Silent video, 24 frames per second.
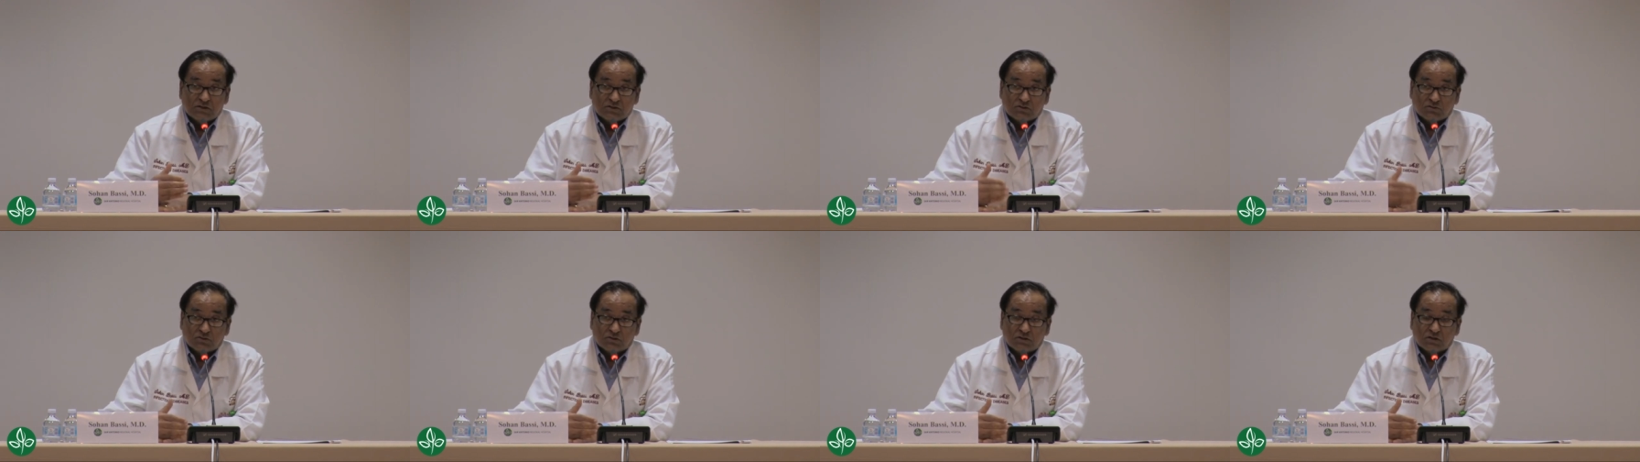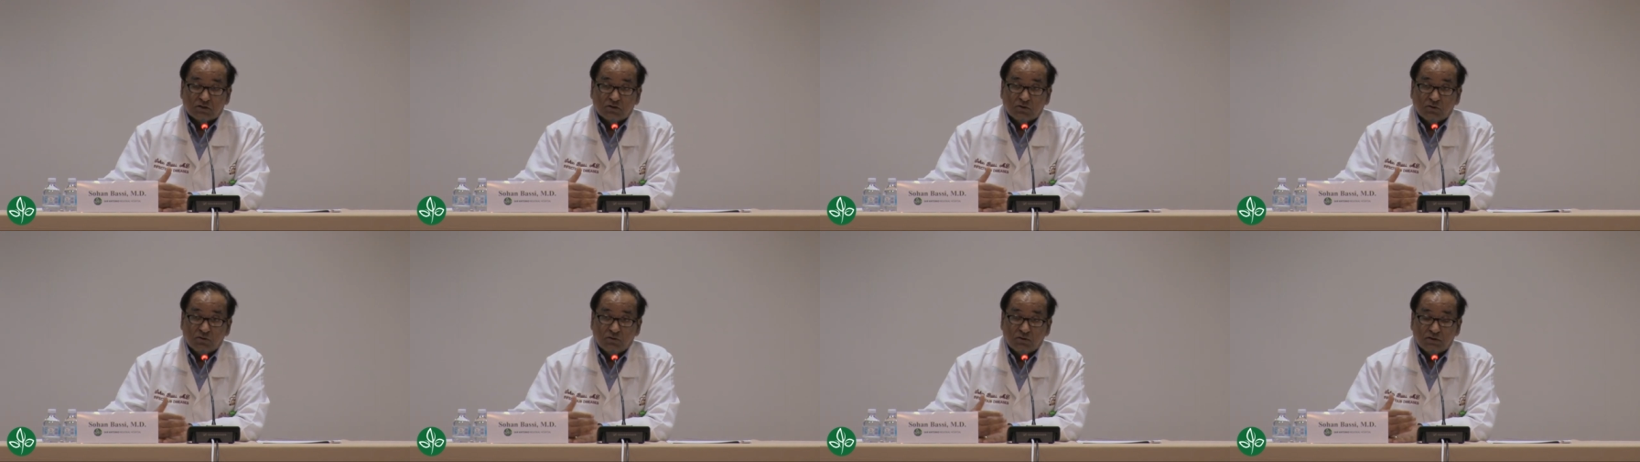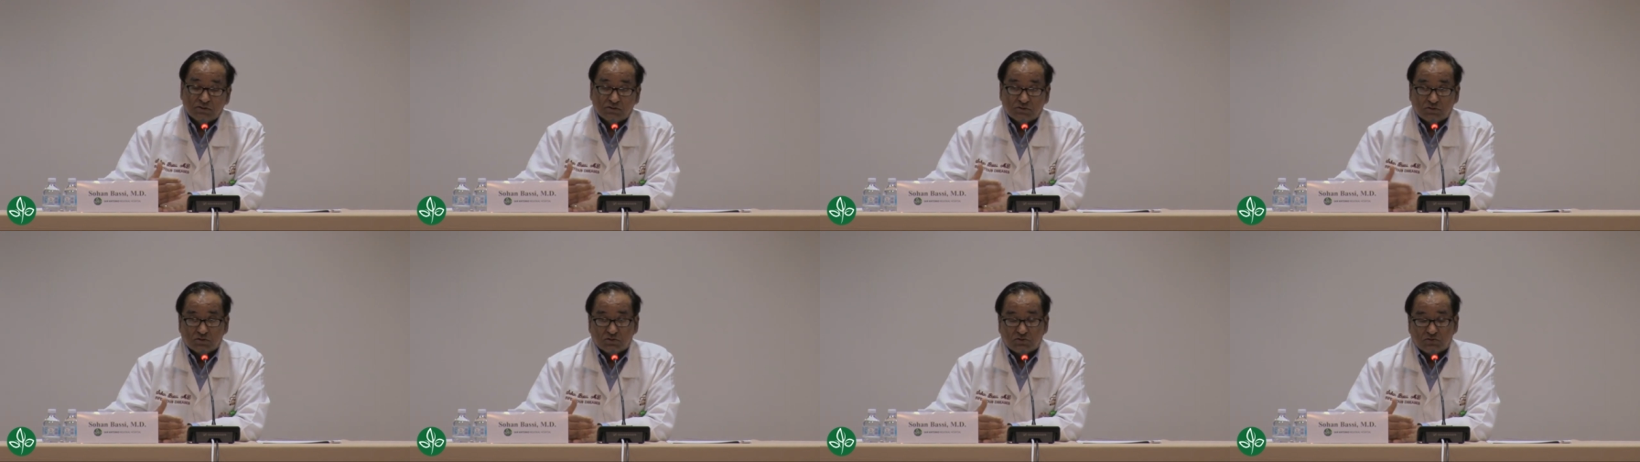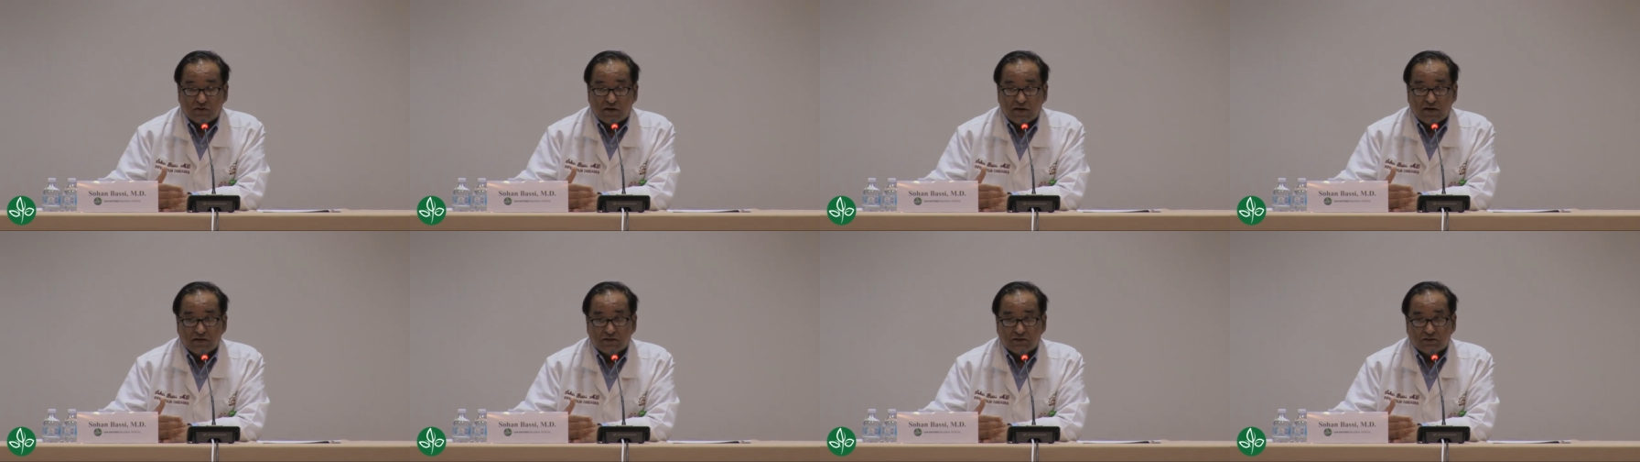So the goal is to
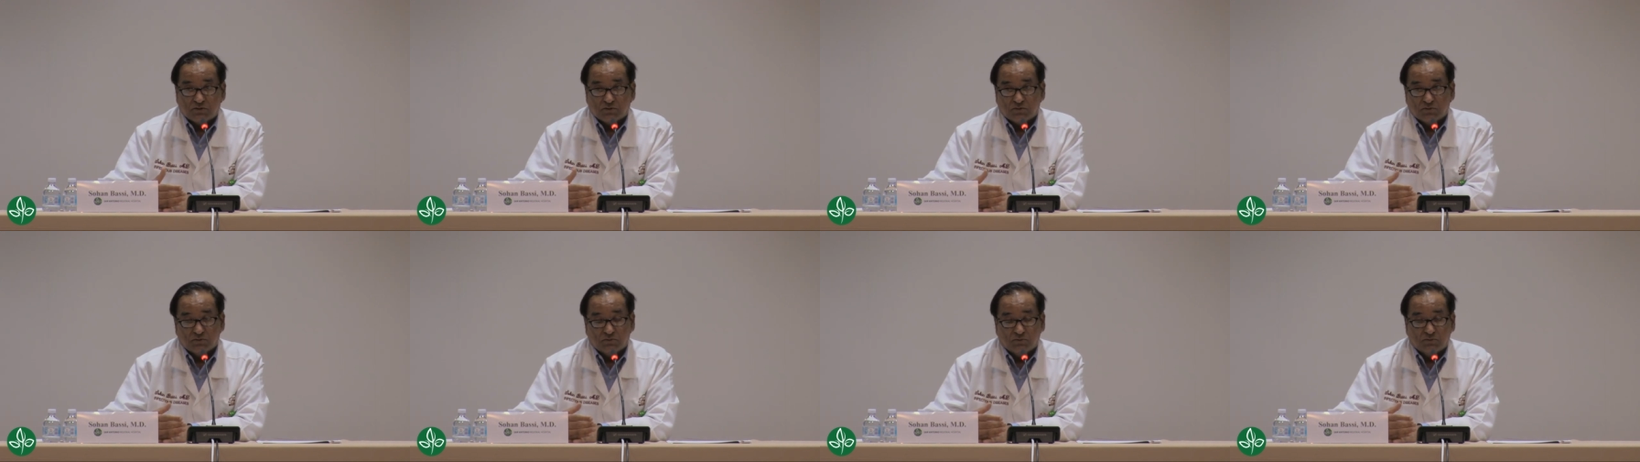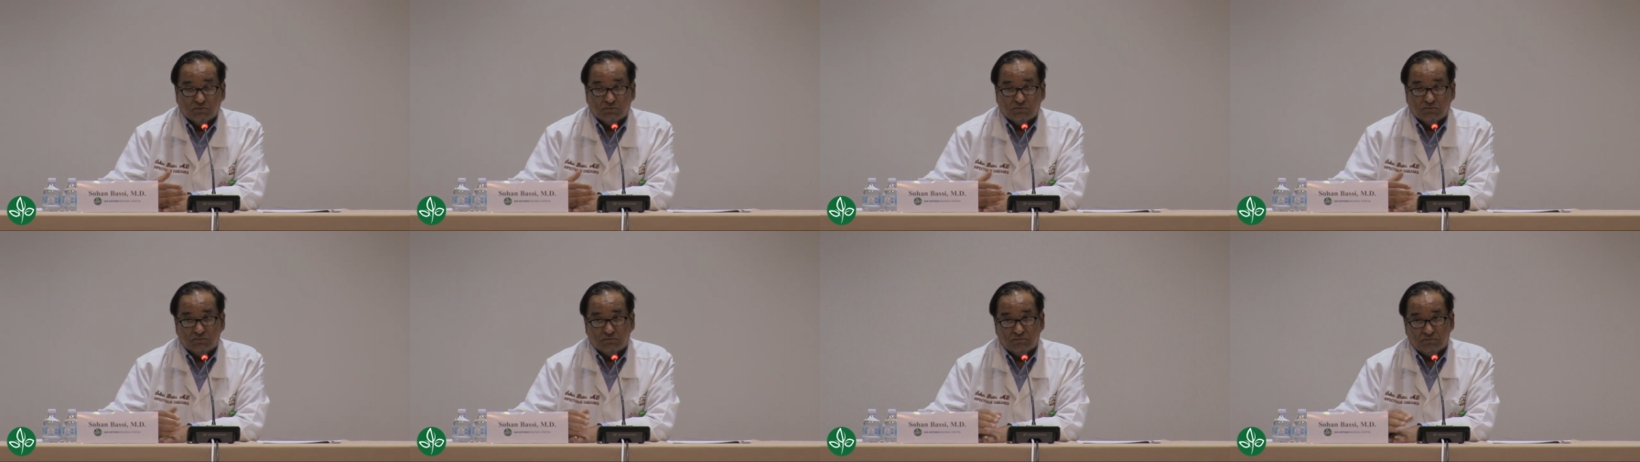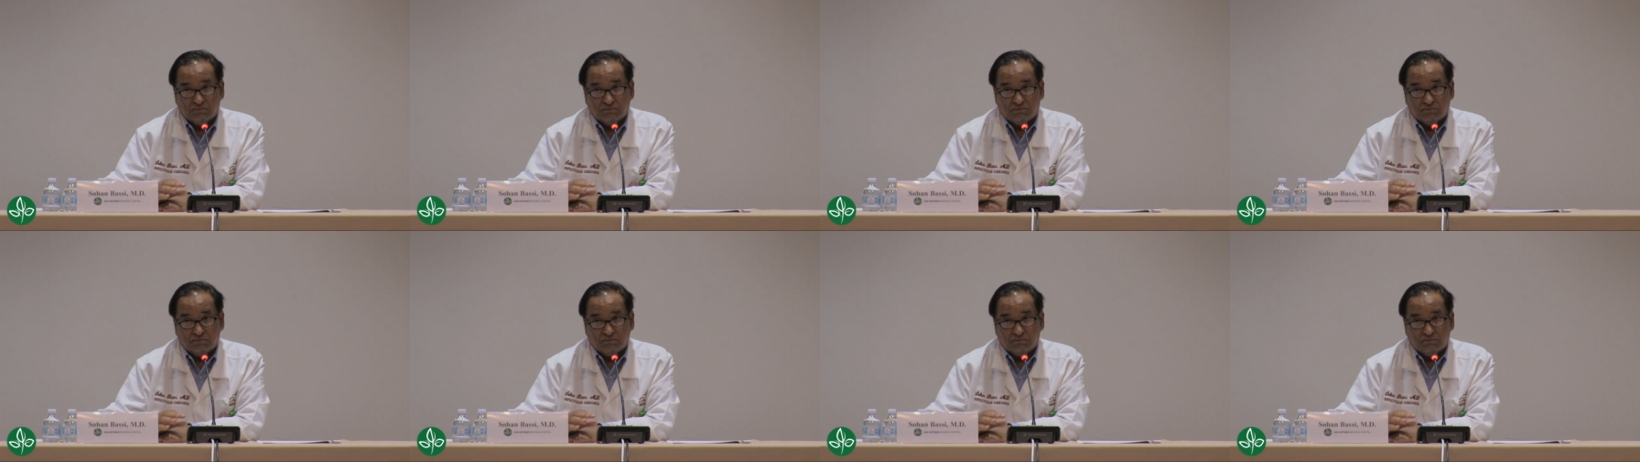try to